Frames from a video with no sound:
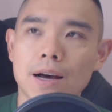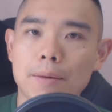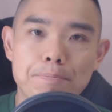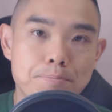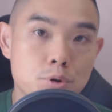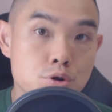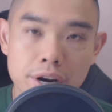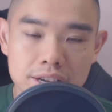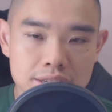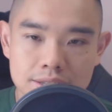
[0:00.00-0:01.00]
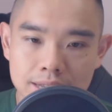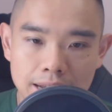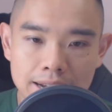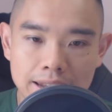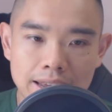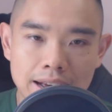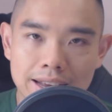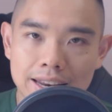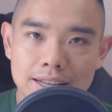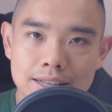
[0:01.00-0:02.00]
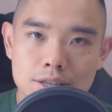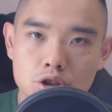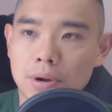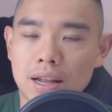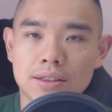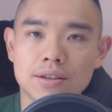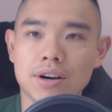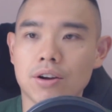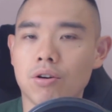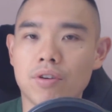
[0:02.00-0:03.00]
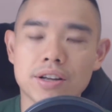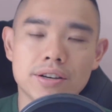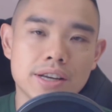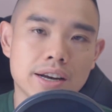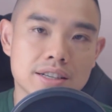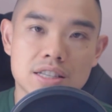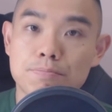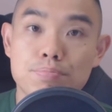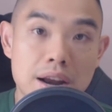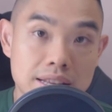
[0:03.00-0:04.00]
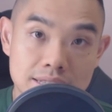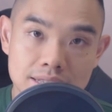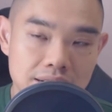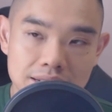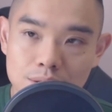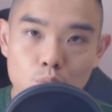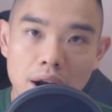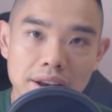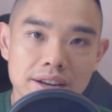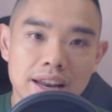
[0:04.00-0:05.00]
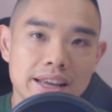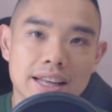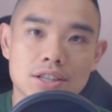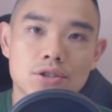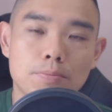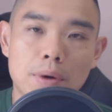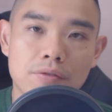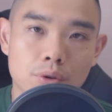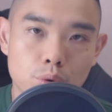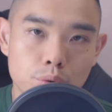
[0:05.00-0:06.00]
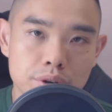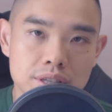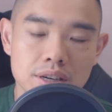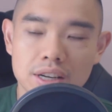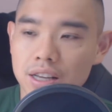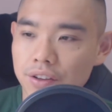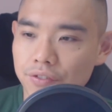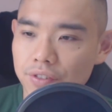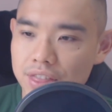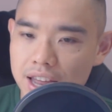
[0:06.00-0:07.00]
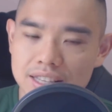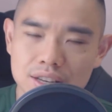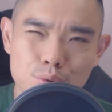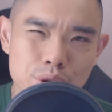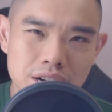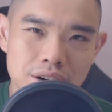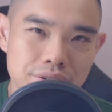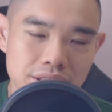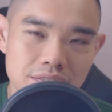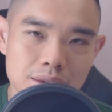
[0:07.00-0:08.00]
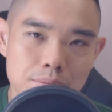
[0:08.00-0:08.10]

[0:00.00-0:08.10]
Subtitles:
traders saying that they are getting stop hunted, right? Or rather, their spreads suddenly widened and they get stopped out for no reason. If that is a recurring theme, right,